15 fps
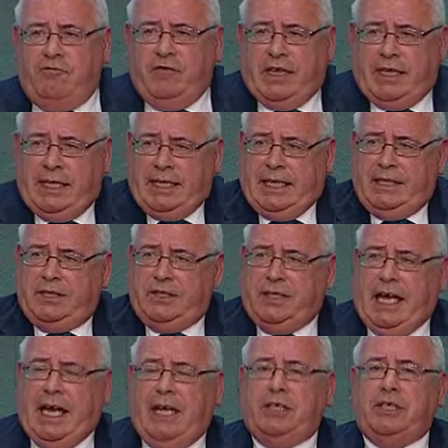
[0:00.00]
fitting into
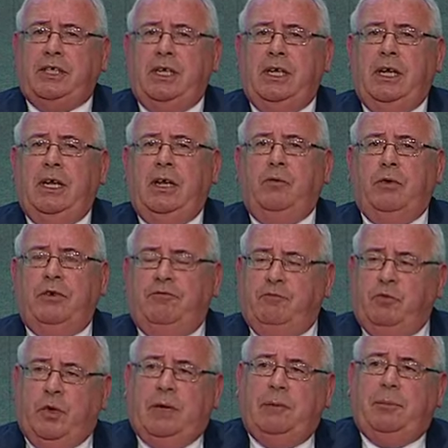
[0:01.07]
that, where
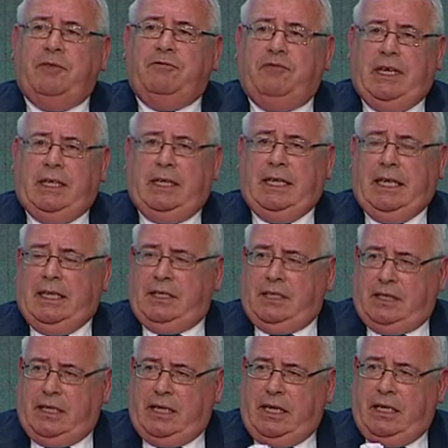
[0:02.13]
we'll be feeding
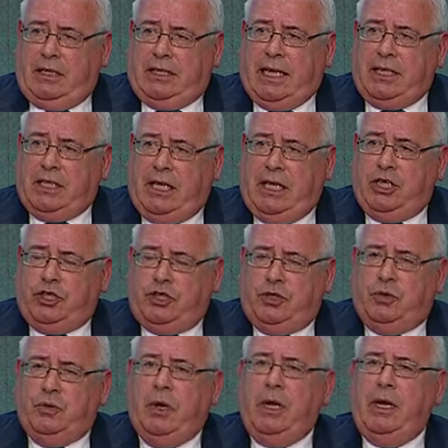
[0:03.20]
into eh, that
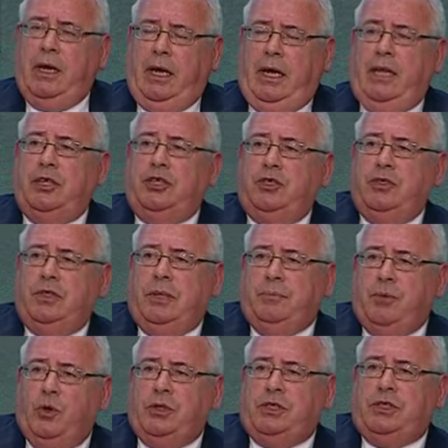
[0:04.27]
into, into the
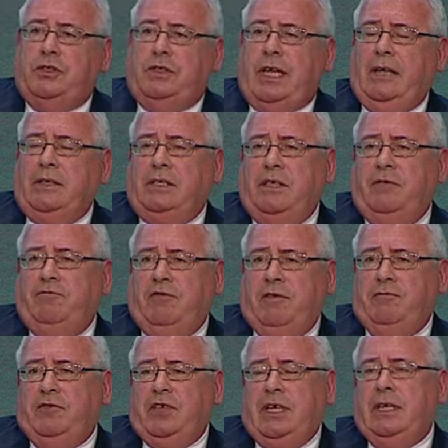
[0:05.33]
post
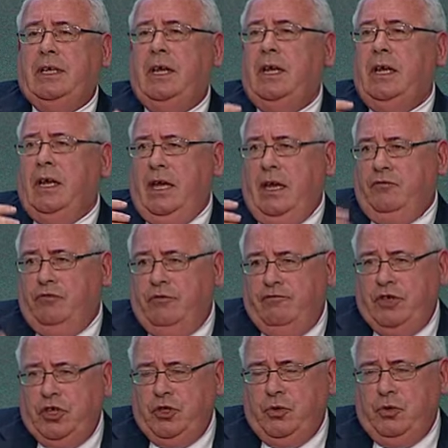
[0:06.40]
2015 uh, eh,
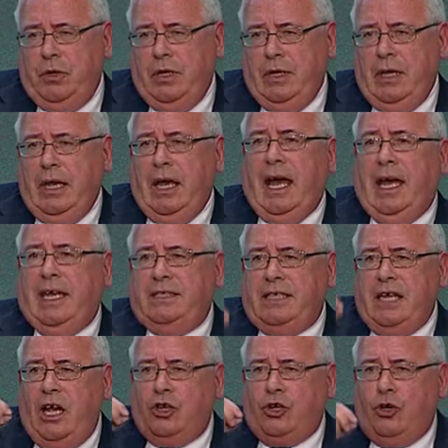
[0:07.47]
review as
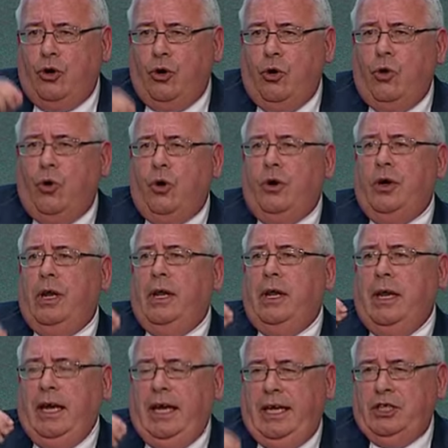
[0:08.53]
a core
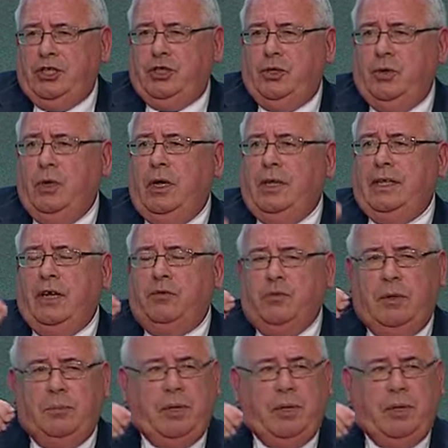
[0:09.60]
issue that will